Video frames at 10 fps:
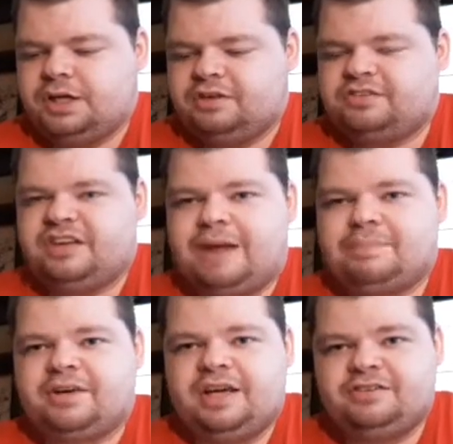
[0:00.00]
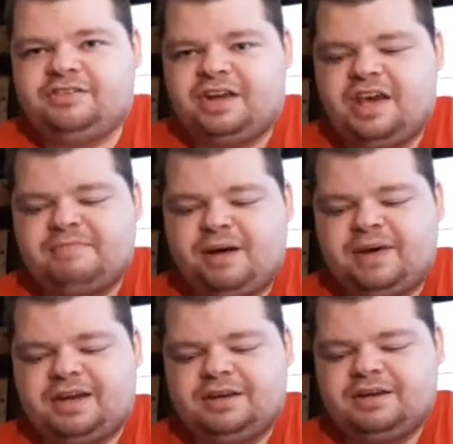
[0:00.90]
snapper case that came out
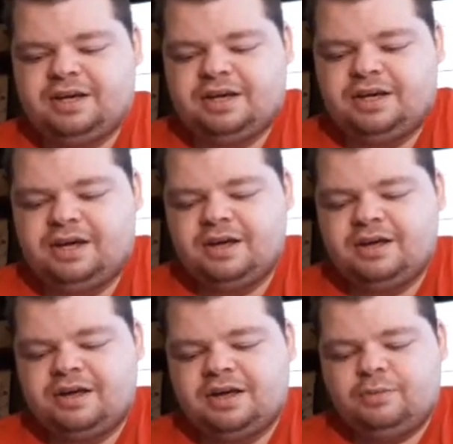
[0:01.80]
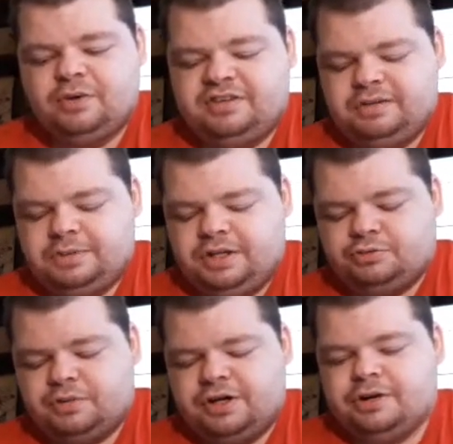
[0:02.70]
back in the day when DVDs were new.